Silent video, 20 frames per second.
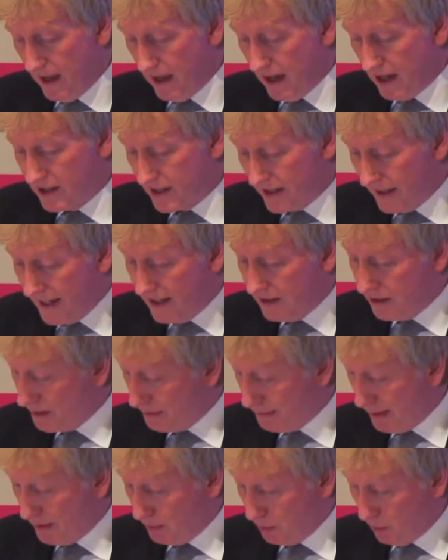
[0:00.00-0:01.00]
As leaders,
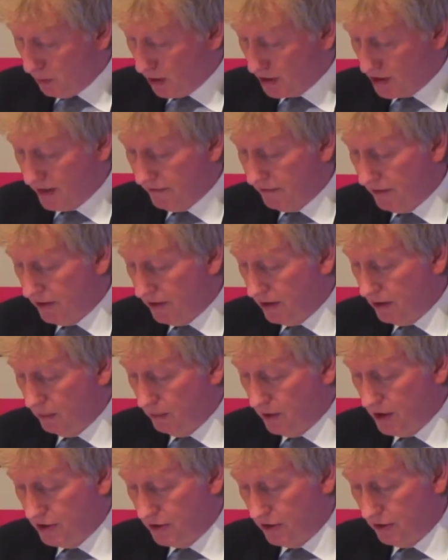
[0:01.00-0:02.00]
people watch everything that
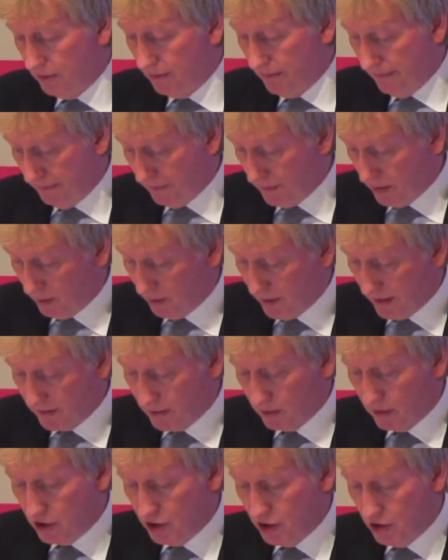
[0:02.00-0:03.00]
we do, and we have
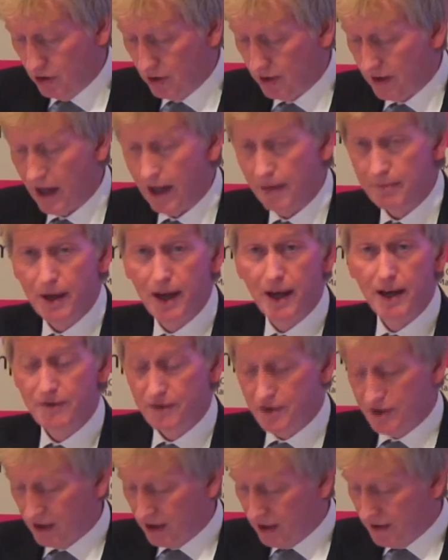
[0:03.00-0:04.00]
to ensure that our
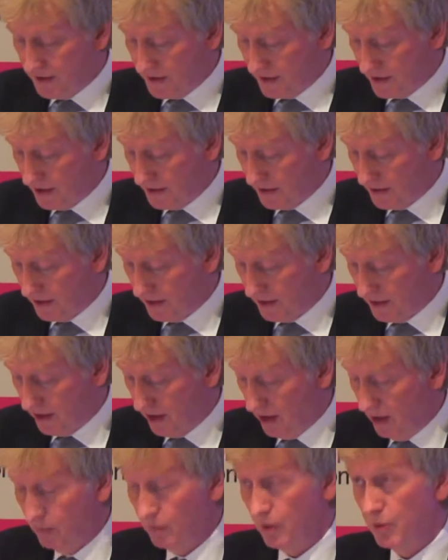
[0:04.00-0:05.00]
behaviours are consistent
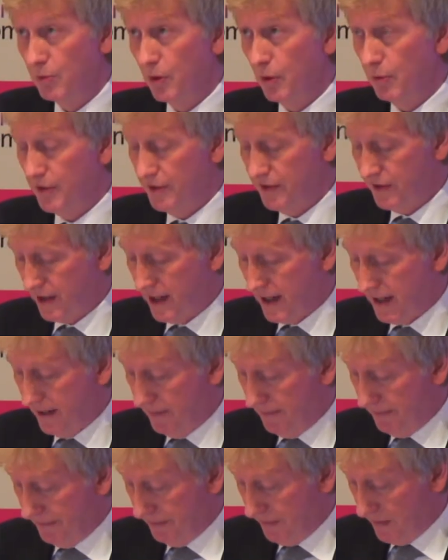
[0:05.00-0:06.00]
with what we say.
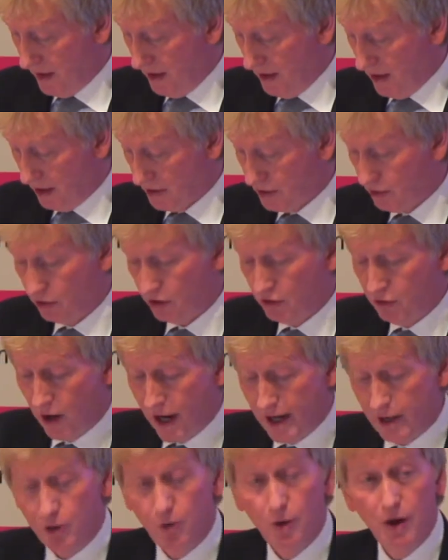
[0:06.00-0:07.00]
I saw a
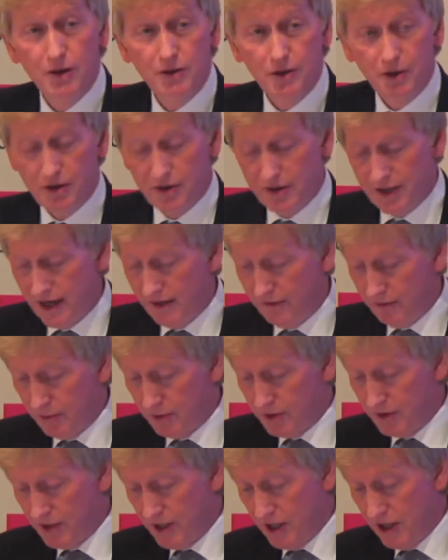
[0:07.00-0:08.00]
great quote the other day from
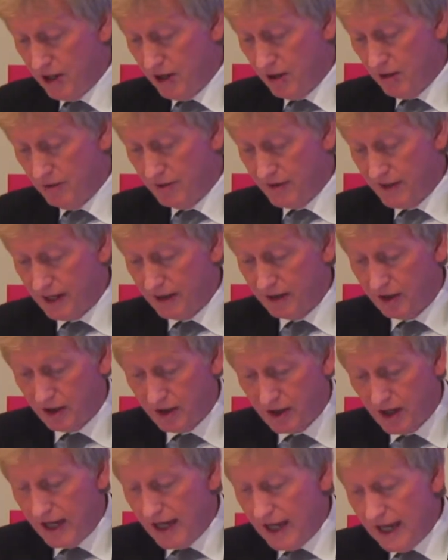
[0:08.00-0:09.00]
a CEO who said
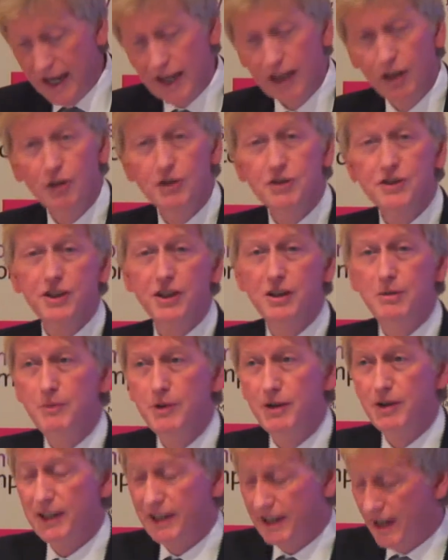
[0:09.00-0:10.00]
that he looks to
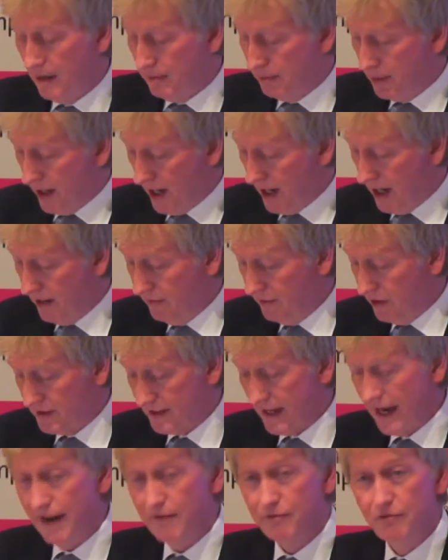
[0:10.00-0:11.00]
communicate
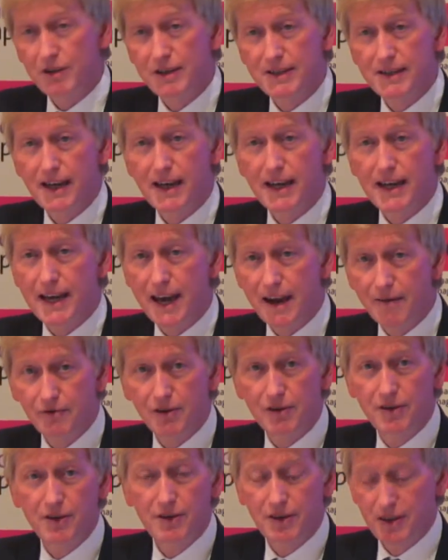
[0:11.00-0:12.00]
behaviours every day in
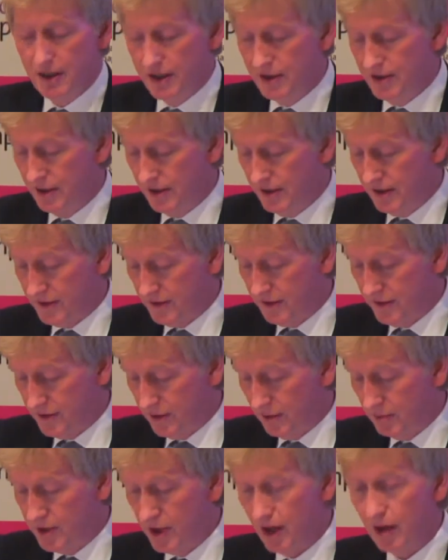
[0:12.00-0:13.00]
everything that he does, and
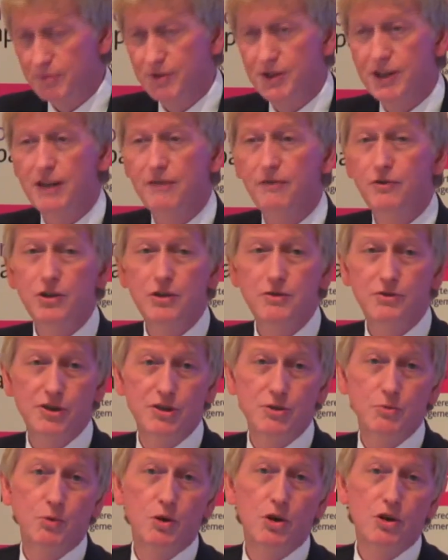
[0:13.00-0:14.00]
sometimes he even
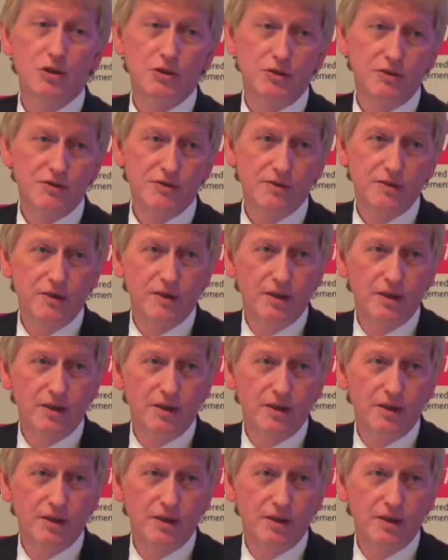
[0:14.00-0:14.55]
uses words.